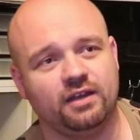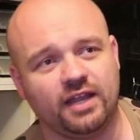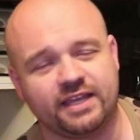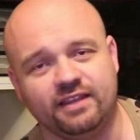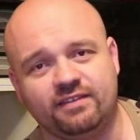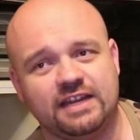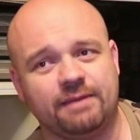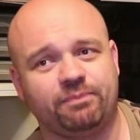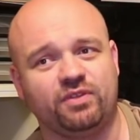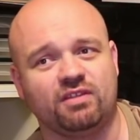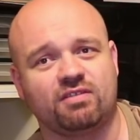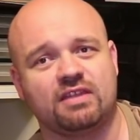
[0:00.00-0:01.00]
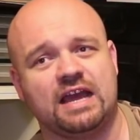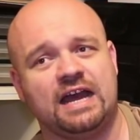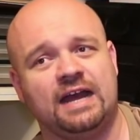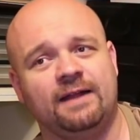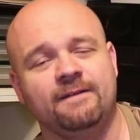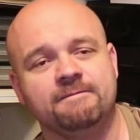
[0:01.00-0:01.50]
like, he did up this
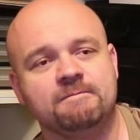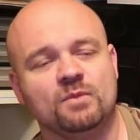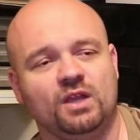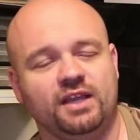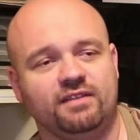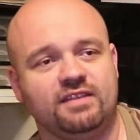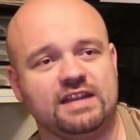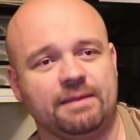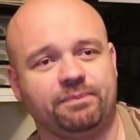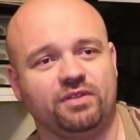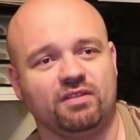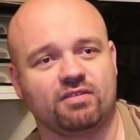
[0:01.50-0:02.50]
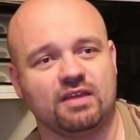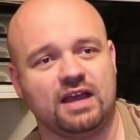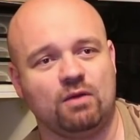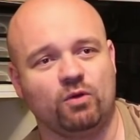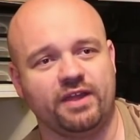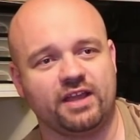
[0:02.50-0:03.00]
what
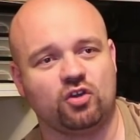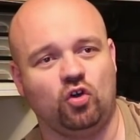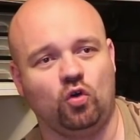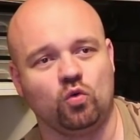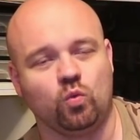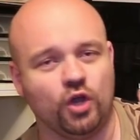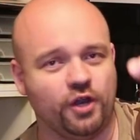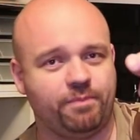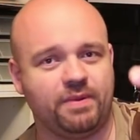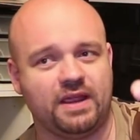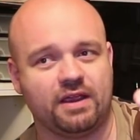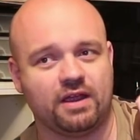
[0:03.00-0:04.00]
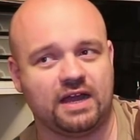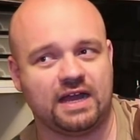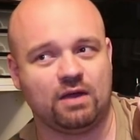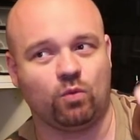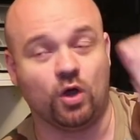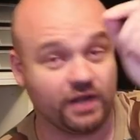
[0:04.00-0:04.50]
do they call, World
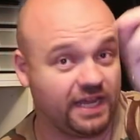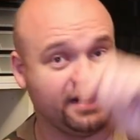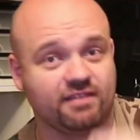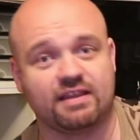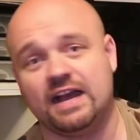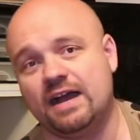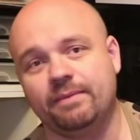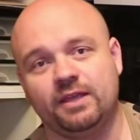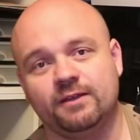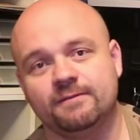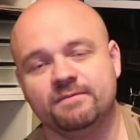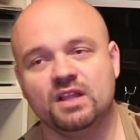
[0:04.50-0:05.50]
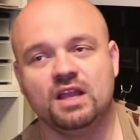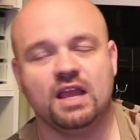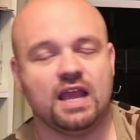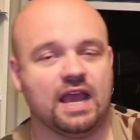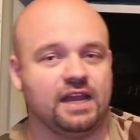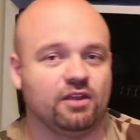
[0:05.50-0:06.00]
Eaters Army,
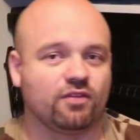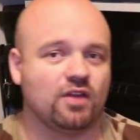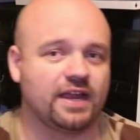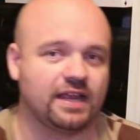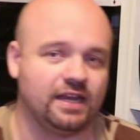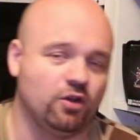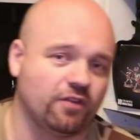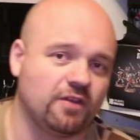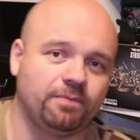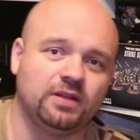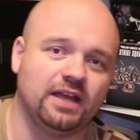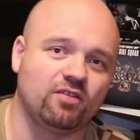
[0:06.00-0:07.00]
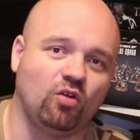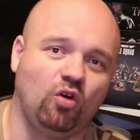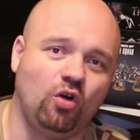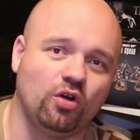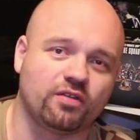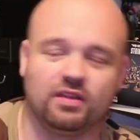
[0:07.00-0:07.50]
and he's like, and he also plays
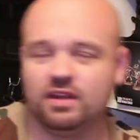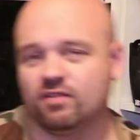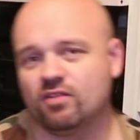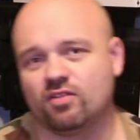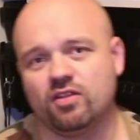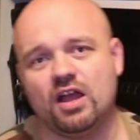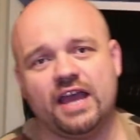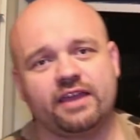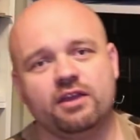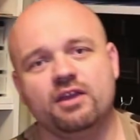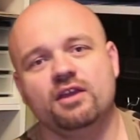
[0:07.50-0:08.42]
orcs, and he's just like,